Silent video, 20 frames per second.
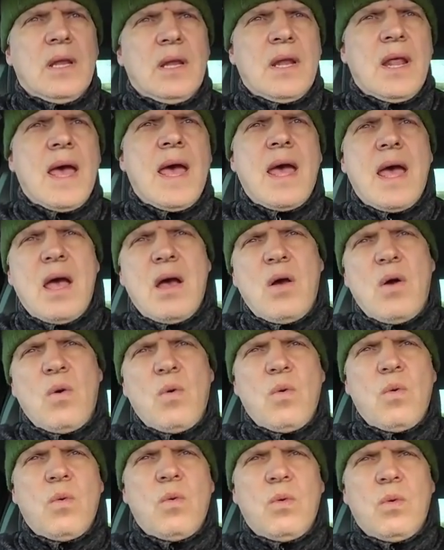
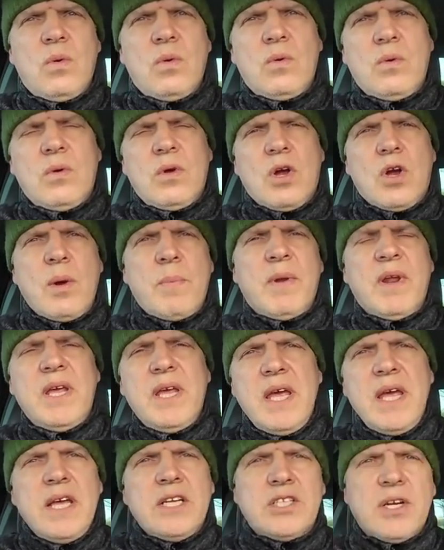Now, a couple of
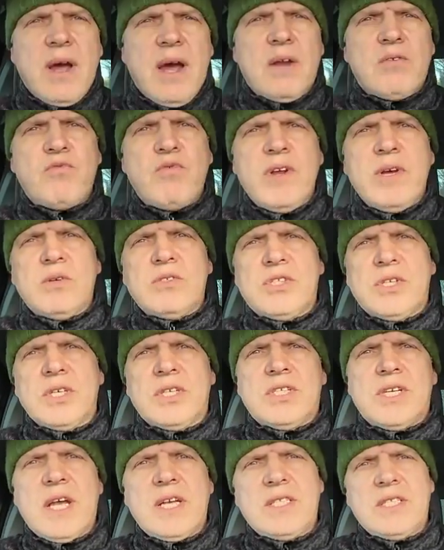years ago I had real
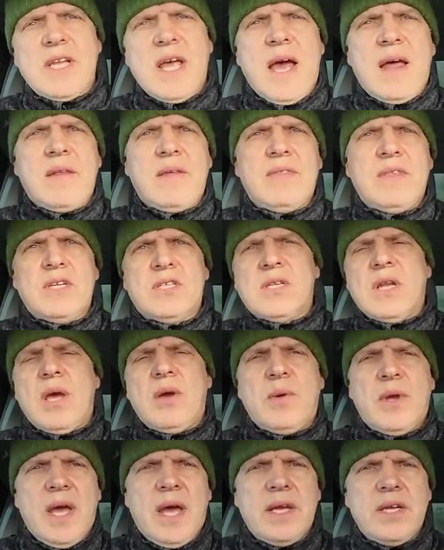success down in this
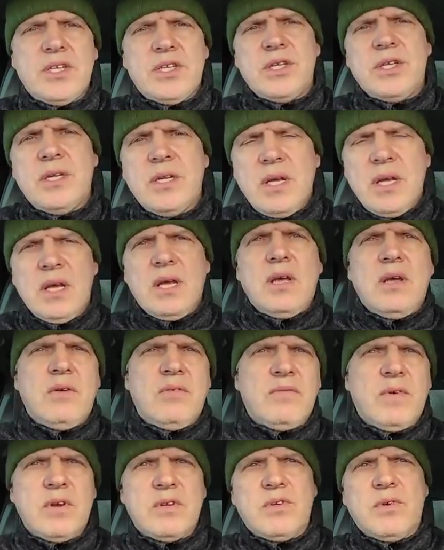location
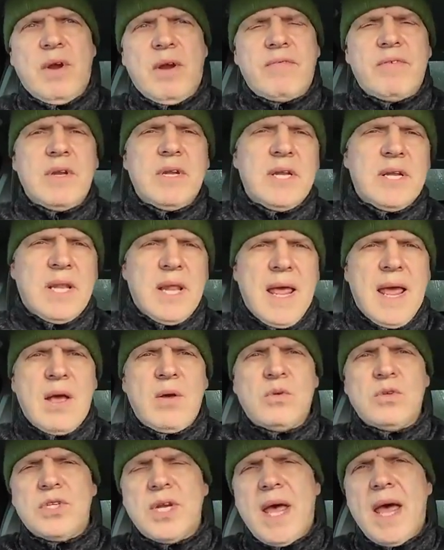photographing little
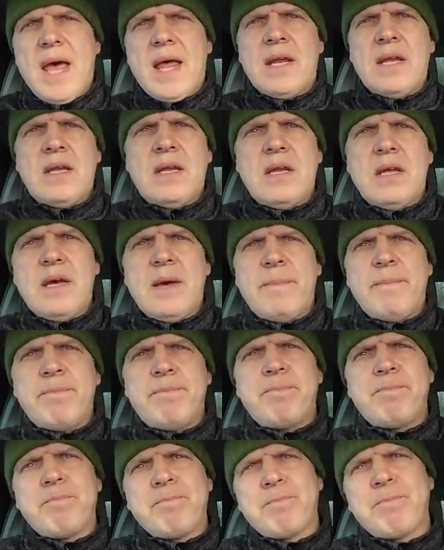owls, and then